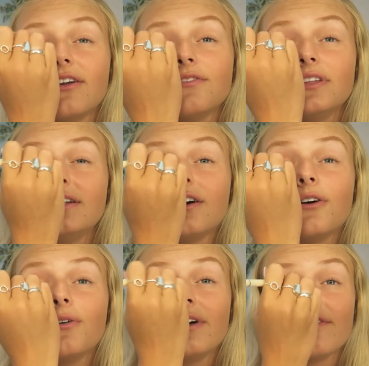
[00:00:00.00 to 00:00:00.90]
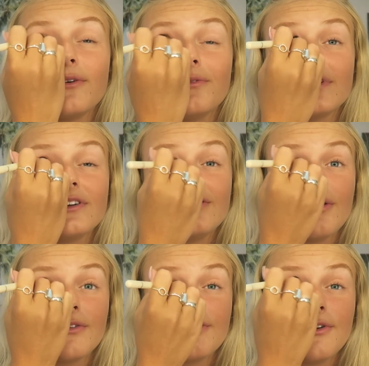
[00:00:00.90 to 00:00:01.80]
I don't really know if I want to
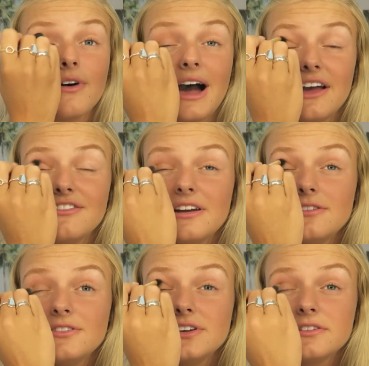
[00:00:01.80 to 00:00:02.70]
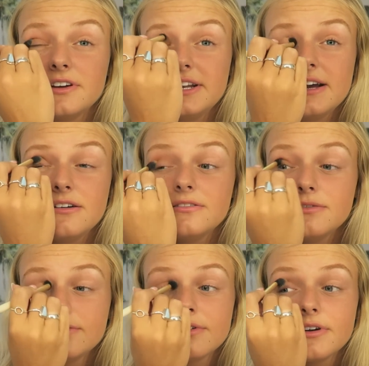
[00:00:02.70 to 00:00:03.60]
do a full eyeshadow look right
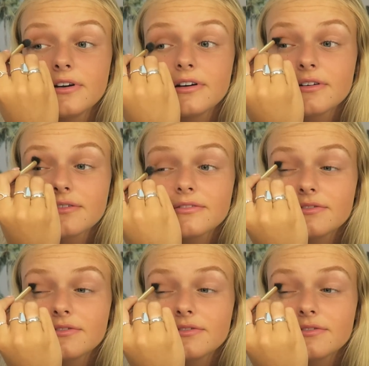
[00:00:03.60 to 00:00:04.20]
now or